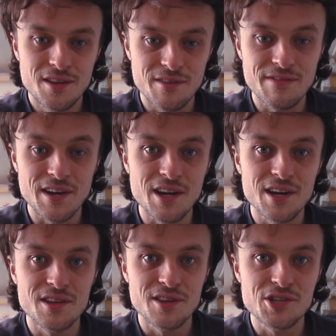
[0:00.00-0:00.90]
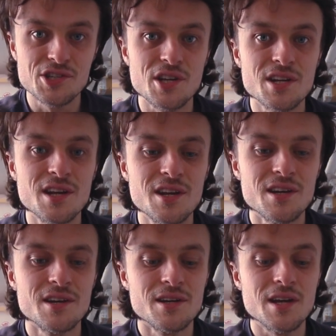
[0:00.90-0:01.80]
the figure and the study
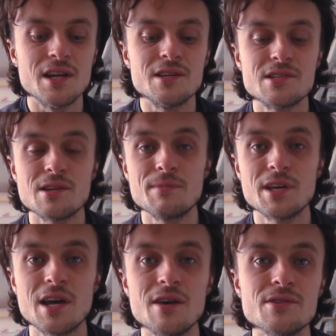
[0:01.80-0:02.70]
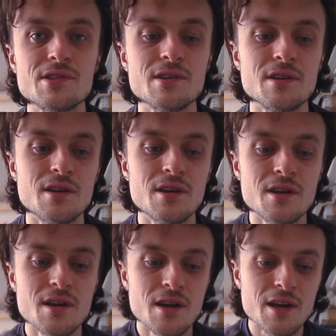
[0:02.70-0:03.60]
into something else.
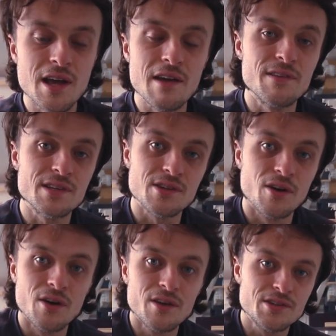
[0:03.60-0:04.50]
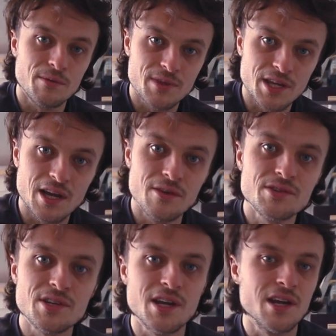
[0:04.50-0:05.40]
If it's not something
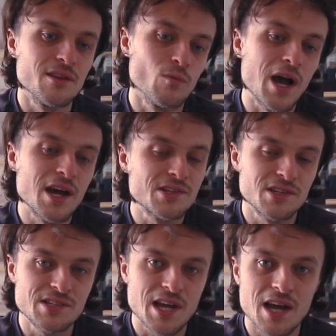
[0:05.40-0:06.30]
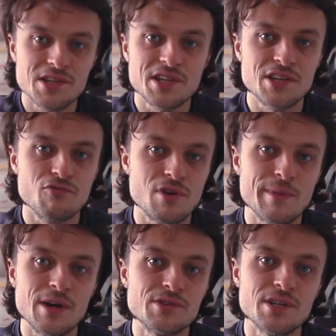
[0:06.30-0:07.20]
else, the wax that's cast gets
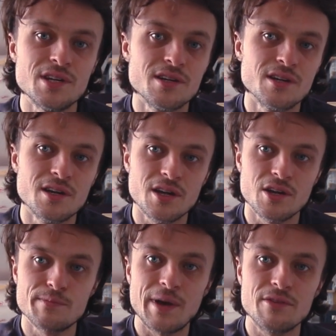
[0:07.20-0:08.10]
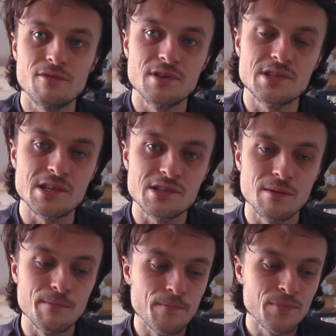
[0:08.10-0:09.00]
remelted and goes back through the
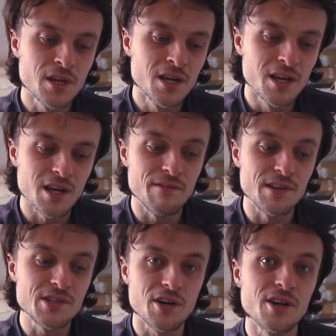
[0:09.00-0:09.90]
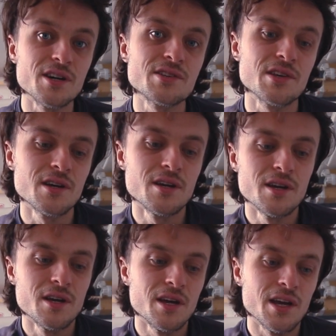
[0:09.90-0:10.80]
system. If it's cooked,
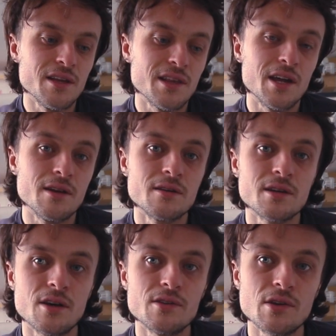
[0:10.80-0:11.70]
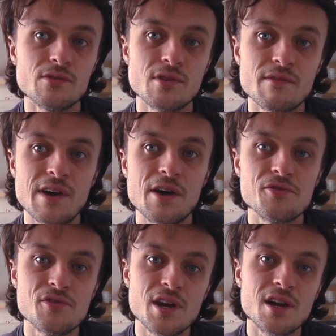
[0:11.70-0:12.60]
it then goes on to the
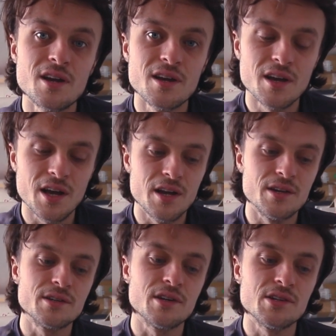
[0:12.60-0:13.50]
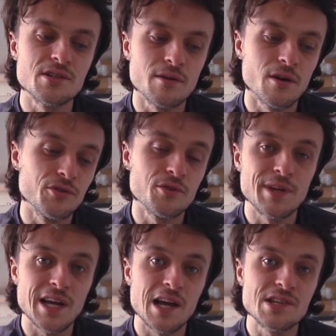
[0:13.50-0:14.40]
foundry and goes on to be
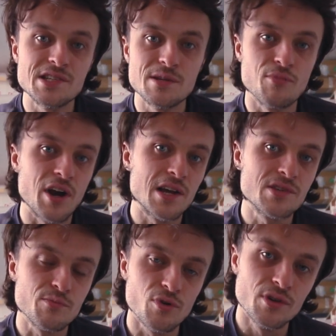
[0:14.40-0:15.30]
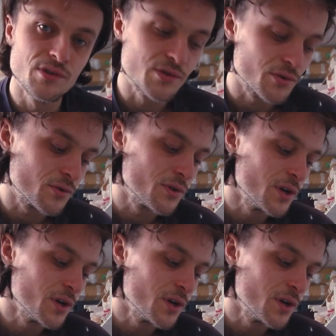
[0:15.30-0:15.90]
cast into brass, bronze, or